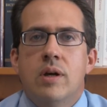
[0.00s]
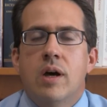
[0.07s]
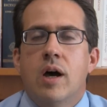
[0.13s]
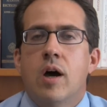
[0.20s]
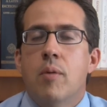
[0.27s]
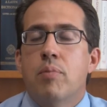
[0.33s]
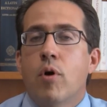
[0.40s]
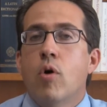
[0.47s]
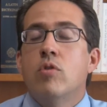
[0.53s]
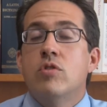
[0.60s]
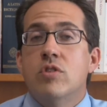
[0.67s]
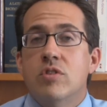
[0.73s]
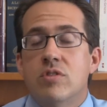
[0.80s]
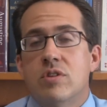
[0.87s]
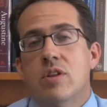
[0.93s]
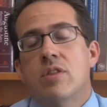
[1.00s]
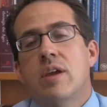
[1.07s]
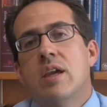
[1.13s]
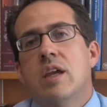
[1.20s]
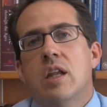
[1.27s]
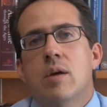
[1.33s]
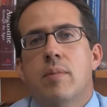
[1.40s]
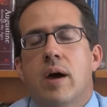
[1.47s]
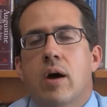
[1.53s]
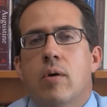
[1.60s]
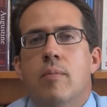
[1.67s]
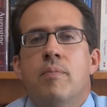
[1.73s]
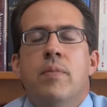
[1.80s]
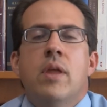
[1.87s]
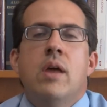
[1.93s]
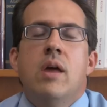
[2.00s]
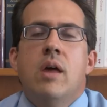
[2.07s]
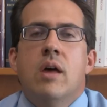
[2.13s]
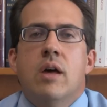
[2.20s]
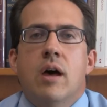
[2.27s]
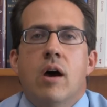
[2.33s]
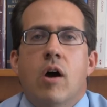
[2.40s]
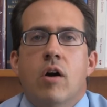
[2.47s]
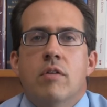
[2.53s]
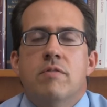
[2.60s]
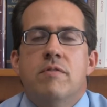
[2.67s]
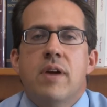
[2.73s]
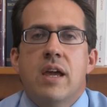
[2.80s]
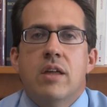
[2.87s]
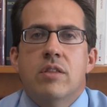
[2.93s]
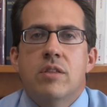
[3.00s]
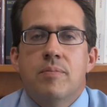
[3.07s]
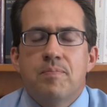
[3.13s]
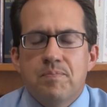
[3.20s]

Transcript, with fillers: uh, approaches to thinking about uh, our faith.